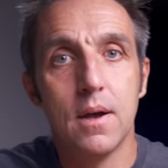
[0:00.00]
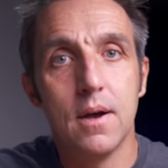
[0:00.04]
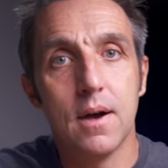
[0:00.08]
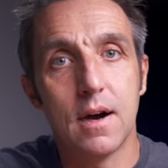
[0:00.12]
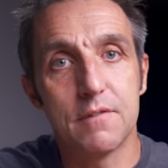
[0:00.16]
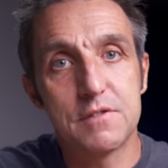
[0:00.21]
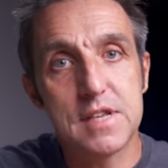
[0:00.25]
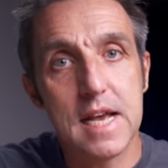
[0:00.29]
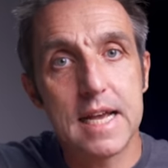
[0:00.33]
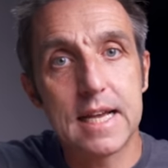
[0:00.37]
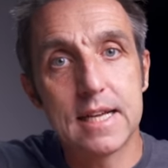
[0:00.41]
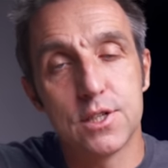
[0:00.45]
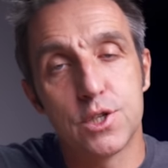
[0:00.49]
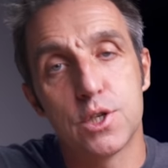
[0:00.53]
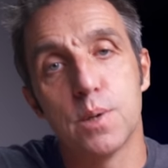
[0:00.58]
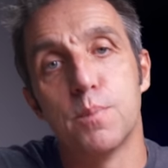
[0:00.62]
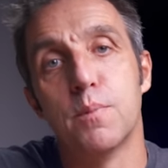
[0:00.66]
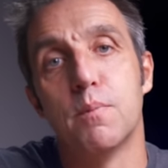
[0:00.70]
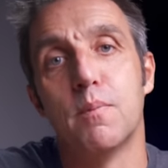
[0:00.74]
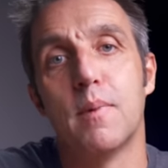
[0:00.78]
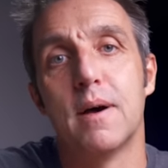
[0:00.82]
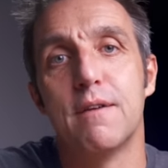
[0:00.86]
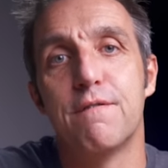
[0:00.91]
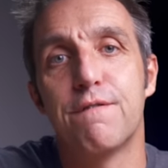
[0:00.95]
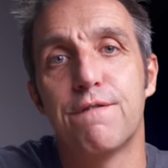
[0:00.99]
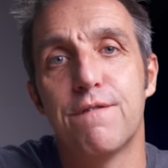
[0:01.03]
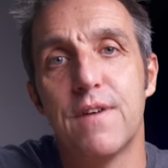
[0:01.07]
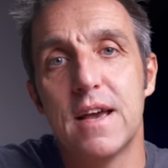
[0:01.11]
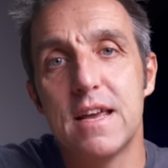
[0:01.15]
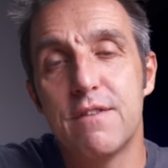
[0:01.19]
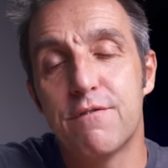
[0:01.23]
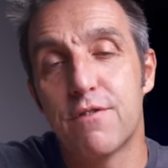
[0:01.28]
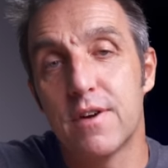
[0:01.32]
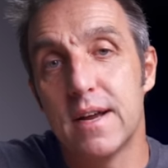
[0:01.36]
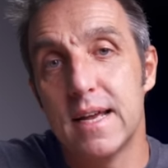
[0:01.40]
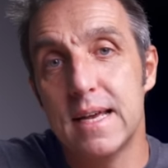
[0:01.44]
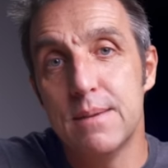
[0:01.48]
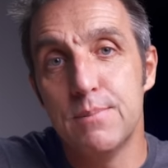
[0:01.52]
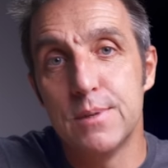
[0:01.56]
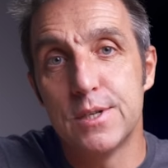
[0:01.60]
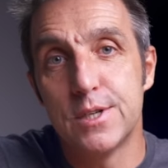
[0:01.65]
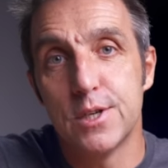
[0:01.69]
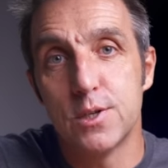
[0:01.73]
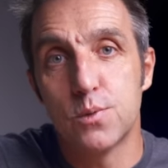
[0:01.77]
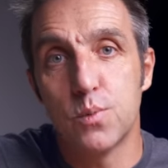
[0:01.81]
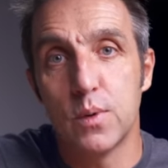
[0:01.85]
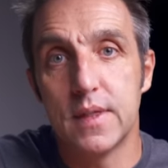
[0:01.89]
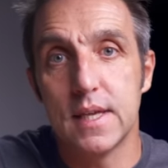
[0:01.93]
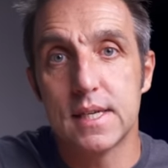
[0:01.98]
I've taken some of my favorite
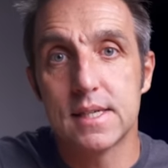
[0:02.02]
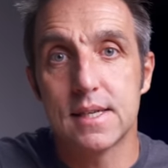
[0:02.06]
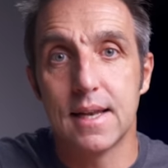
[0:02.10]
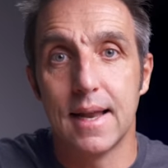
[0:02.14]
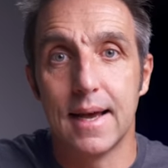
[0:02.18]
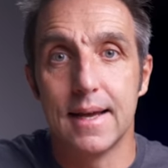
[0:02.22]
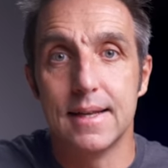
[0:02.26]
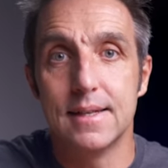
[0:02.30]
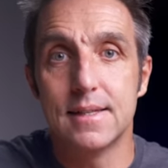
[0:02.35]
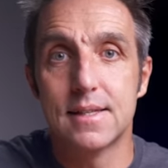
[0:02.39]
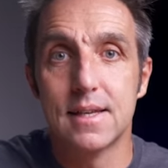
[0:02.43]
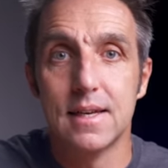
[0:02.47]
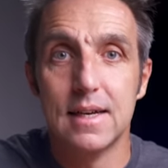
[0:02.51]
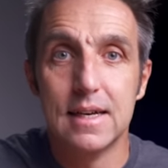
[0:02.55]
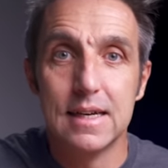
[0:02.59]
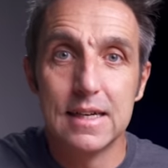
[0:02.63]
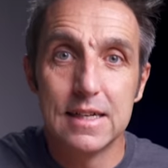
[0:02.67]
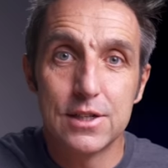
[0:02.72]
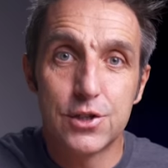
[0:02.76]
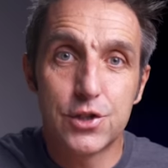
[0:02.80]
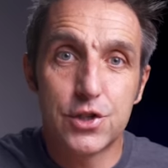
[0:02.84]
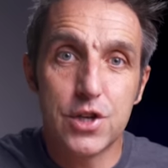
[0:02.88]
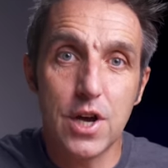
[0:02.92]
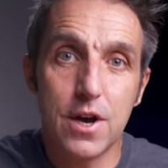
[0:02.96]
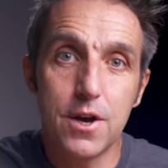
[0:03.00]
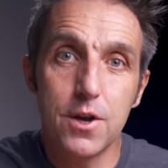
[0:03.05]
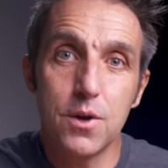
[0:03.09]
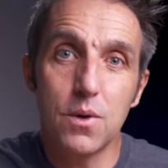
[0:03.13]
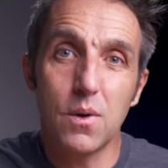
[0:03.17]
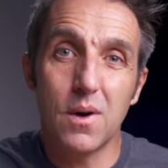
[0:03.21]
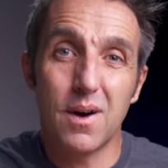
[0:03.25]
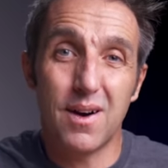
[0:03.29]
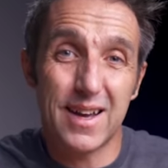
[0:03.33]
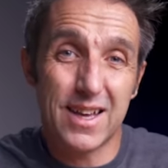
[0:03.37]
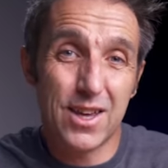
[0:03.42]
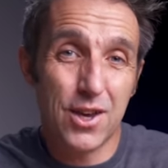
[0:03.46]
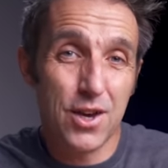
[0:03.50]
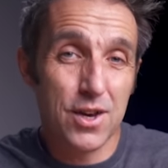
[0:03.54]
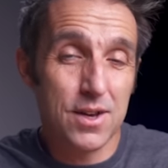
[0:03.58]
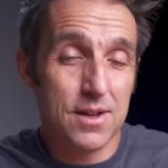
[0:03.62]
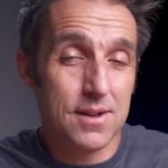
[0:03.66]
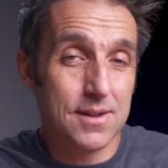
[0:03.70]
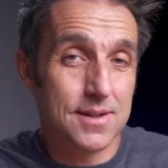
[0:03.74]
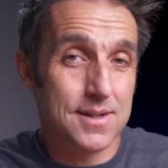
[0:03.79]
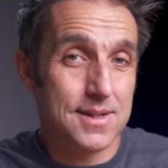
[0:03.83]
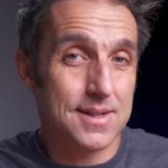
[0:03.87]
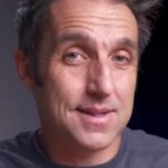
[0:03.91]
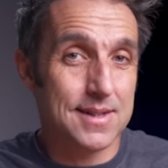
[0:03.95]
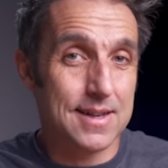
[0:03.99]
images with this lens, so I
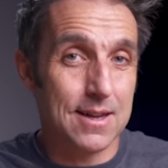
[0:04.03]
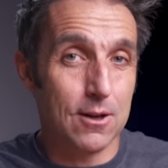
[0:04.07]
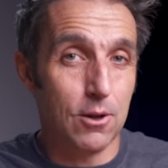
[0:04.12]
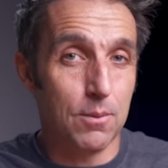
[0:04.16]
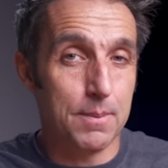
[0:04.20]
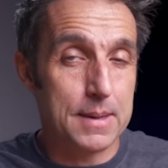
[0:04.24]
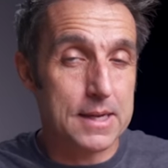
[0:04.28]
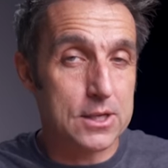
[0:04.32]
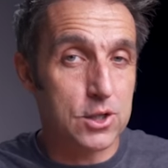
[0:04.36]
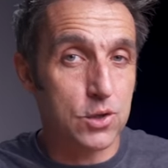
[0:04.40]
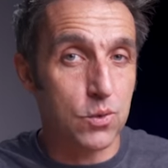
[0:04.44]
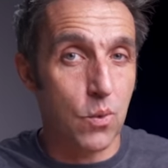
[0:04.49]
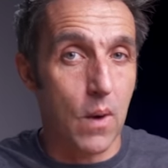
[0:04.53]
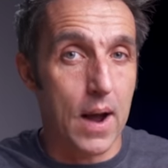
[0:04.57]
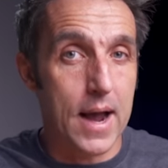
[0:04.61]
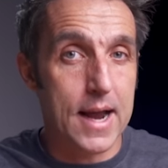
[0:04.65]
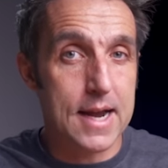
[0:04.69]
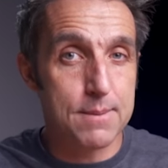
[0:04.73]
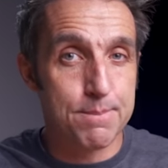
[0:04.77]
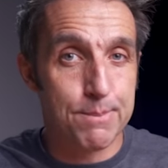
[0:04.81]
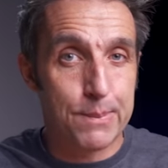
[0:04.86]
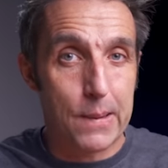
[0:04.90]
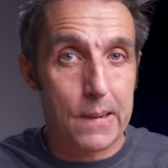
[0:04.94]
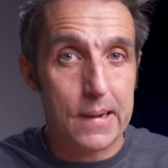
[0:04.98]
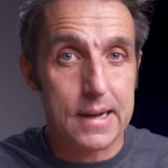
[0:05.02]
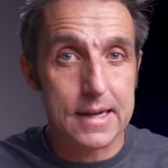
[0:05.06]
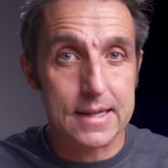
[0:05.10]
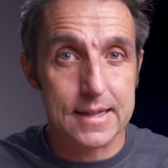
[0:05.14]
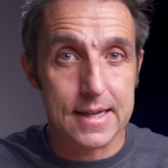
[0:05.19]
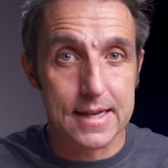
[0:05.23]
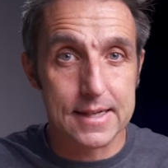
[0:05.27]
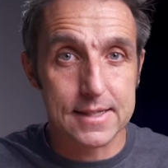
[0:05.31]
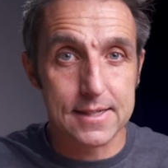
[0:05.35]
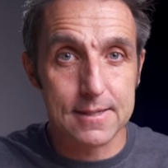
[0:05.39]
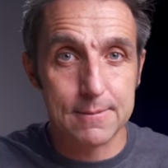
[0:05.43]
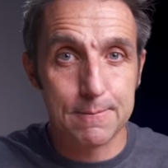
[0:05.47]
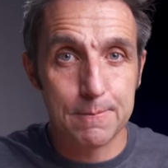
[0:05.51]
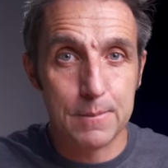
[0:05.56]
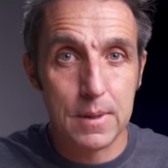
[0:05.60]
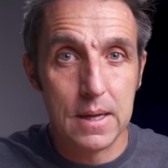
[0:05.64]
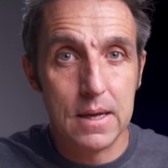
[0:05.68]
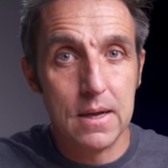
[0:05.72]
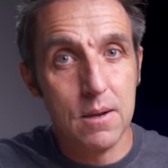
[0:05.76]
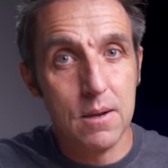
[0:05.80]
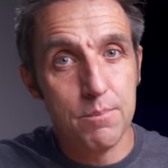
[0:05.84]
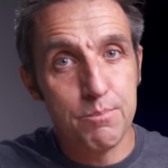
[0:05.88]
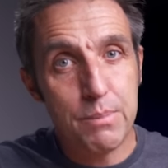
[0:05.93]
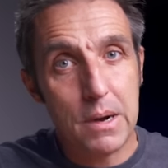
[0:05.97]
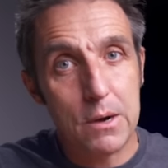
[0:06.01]
could still be swayed by this.
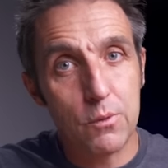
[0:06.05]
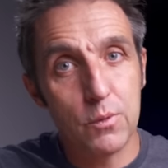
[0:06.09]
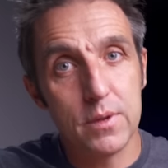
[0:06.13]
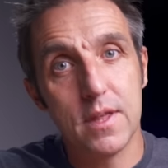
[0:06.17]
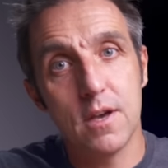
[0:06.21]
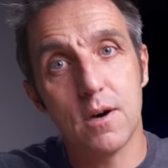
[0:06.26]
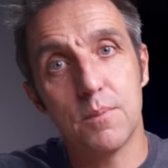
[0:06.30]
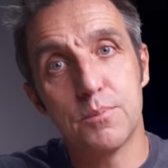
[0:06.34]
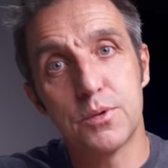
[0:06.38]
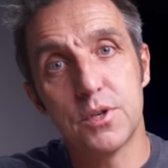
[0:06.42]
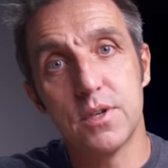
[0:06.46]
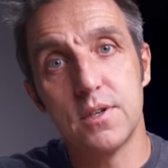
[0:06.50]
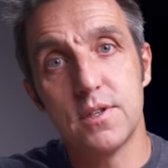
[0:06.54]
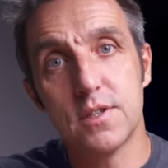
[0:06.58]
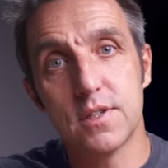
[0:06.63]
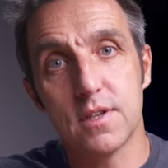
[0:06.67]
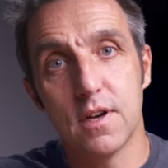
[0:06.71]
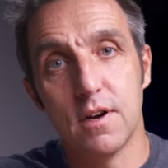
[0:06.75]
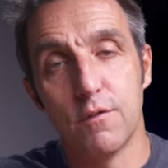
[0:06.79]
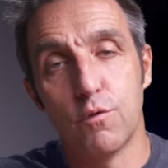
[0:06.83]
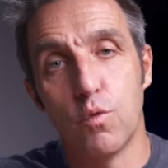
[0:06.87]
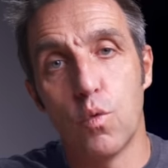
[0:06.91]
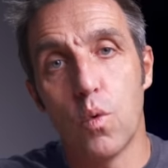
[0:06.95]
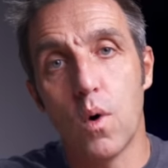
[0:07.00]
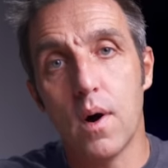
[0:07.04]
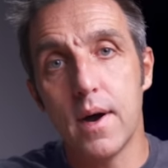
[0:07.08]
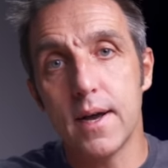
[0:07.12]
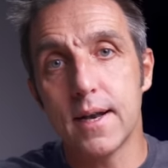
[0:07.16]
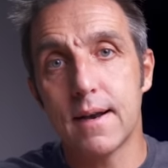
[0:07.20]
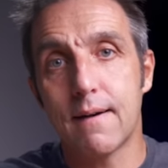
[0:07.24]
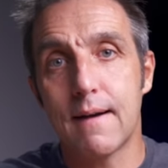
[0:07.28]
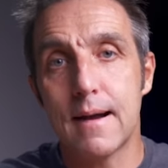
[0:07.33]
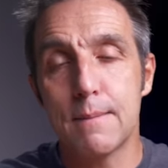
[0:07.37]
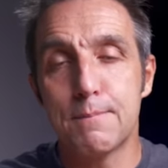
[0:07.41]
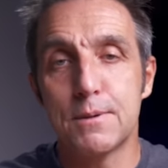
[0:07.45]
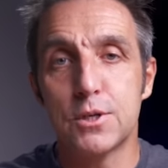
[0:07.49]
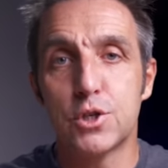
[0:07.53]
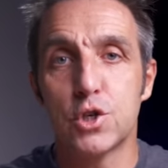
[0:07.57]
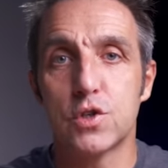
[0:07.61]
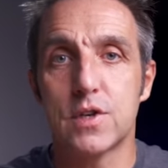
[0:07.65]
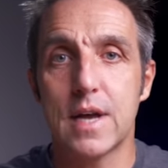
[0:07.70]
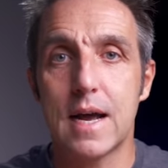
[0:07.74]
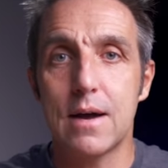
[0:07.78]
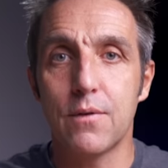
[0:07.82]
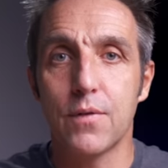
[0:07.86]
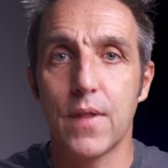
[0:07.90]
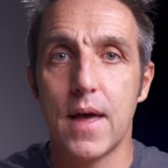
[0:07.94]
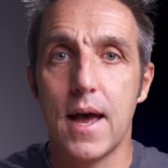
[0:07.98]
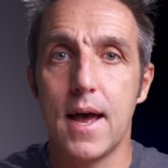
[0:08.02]
But with the options of wider apertures
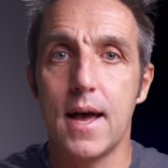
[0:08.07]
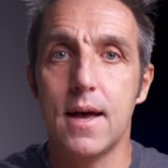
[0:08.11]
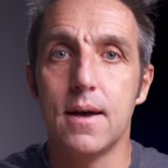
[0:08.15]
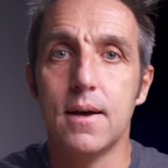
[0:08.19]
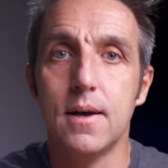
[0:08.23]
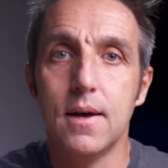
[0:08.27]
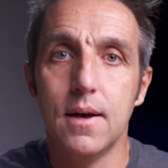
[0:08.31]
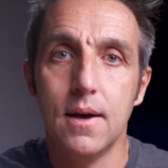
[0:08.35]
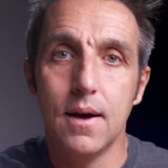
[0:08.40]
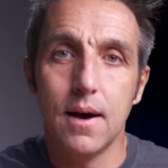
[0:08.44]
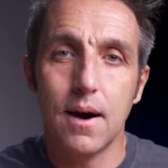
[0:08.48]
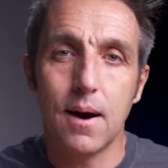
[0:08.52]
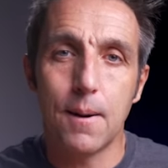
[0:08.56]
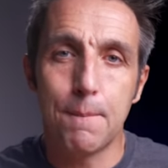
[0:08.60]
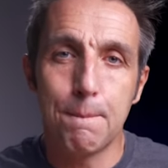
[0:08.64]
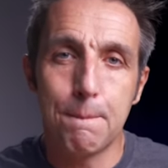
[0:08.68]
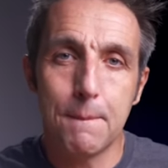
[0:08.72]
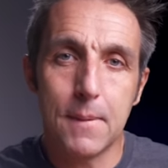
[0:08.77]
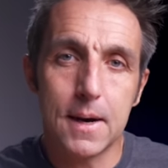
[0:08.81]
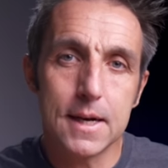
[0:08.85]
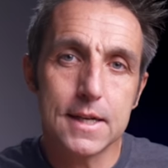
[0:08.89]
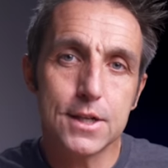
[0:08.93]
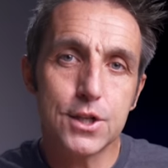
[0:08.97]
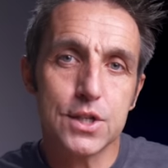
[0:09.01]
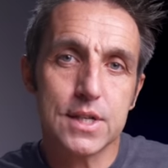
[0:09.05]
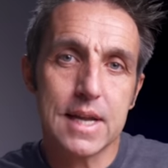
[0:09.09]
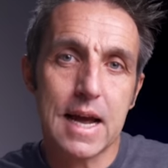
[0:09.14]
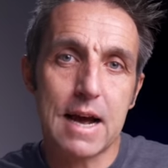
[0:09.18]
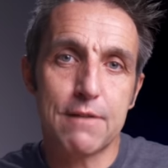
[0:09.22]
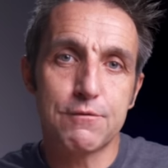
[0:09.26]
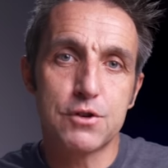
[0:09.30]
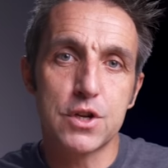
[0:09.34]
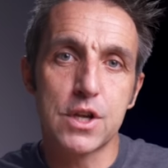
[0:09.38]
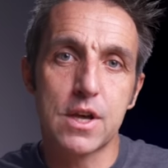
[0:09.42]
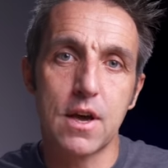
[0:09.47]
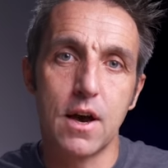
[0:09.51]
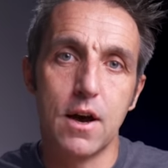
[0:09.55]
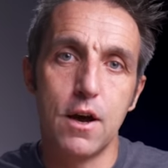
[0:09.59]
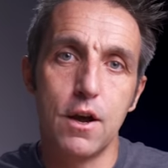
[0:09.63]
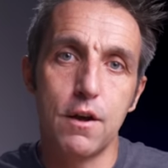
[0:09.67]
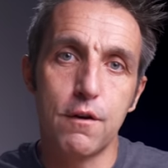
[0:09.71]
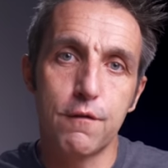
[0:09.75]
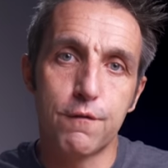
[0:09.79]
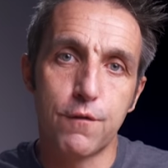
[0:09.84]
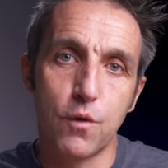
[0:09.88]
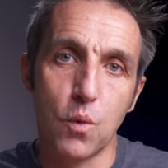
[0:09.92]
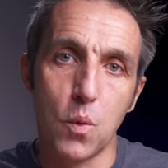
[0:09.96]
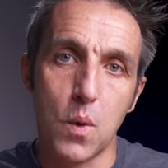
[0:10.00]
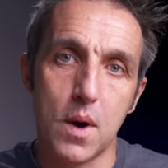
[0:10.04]
out there, I might just have to go
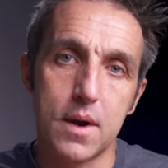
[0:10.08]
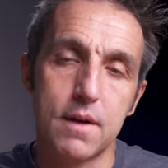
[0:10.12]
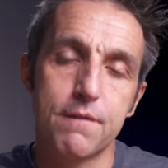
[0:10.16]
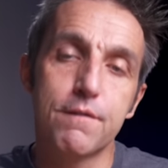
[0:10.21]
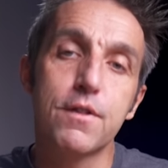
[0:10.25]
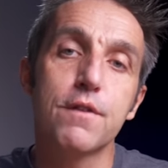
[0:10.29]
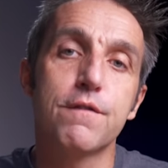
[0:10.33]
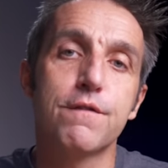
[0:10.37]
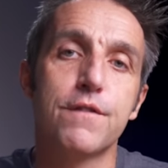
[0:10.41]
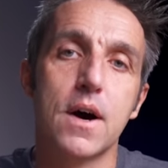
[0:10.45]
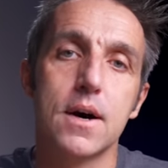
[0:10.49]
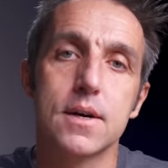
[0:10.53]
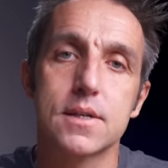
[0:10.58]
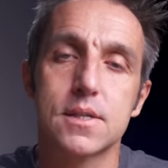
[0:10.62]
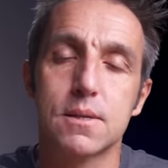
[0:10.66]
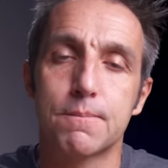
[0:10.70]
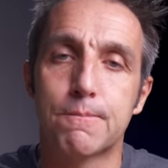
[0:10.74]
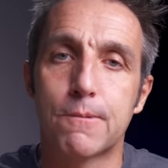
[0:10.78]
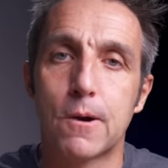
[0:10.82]
for one of the faster